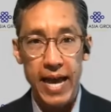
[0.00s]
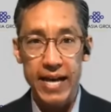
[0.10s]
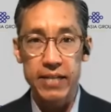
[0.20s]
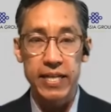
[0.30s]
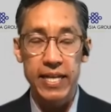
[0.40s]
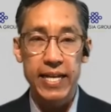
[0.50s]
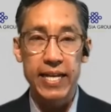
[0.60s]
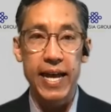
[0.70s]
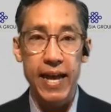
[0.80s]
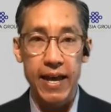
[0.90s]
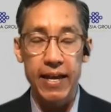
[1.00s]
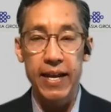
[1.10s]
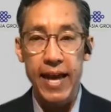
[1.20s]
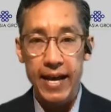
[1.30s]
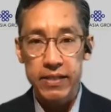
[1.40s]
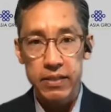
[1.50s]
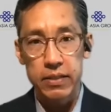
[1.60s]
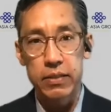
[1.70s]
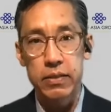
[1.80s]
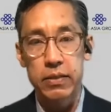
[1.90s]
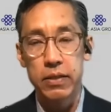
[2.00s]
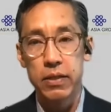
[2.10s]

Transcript: as in essence,